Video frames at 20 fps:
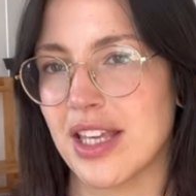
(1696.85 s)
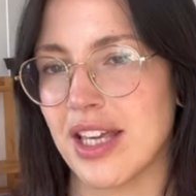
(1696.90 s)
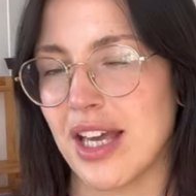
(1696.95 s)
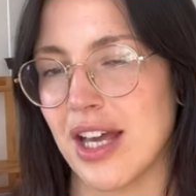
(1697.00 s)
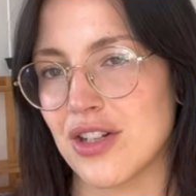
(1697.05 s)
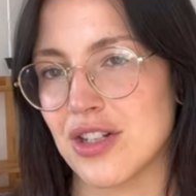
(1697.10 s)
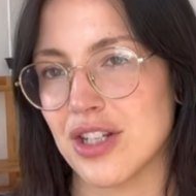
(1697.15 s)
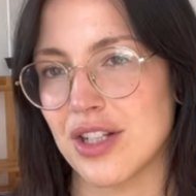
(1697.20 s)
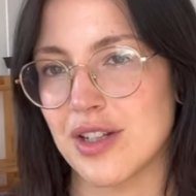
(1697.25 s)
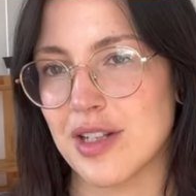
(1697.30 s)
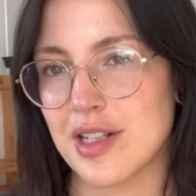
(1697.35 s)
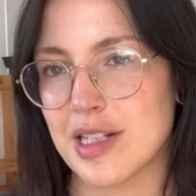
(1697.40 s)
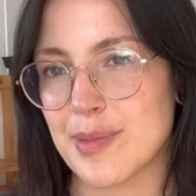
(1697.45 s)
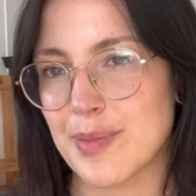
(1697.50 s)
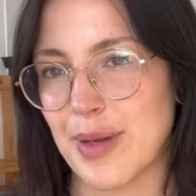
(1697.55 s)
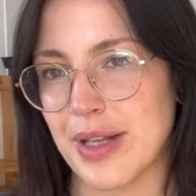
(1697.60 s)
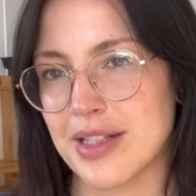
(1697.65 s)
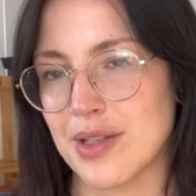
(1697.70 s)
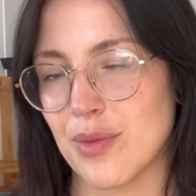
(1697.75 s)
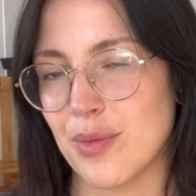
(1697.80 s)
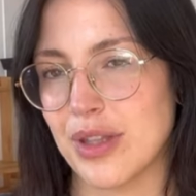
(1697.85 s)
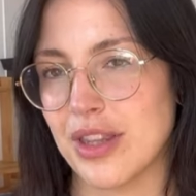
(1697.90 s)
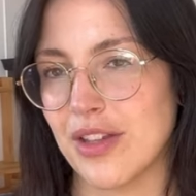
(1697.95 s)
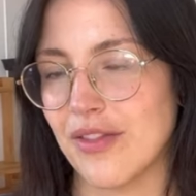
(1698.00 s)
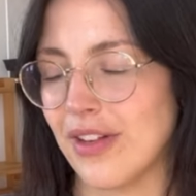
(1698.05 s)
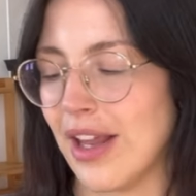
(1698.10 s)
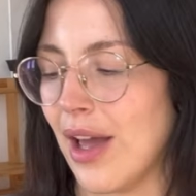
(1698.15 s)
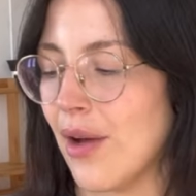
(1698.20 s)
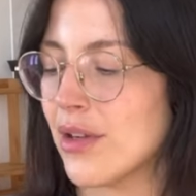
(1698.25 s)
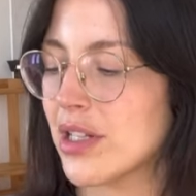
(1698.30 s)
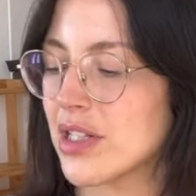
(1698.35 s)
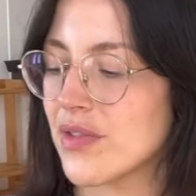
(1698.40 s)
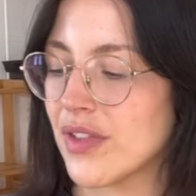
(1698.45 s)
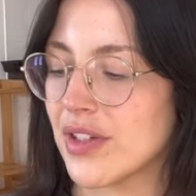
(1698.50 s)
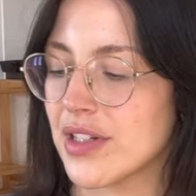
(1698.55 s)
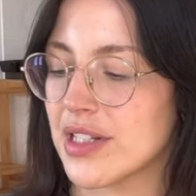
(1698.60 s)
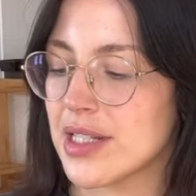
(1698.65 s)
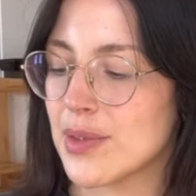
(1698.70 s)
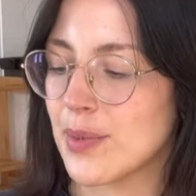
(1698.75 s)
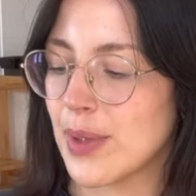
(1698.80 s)
it actually looks better with the flower. It's
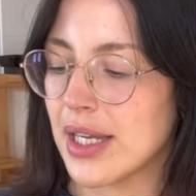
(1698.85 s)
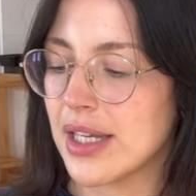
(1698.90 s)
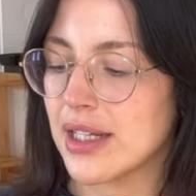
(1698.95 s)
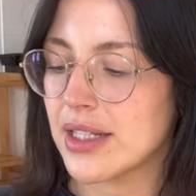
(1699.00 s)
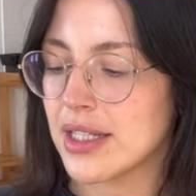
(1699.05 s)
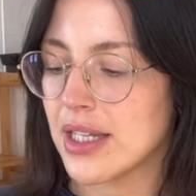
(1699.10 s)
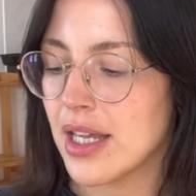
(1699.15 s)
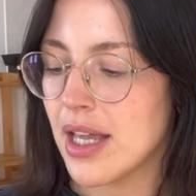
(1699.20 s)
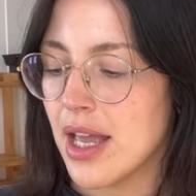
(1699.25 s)
very sweet.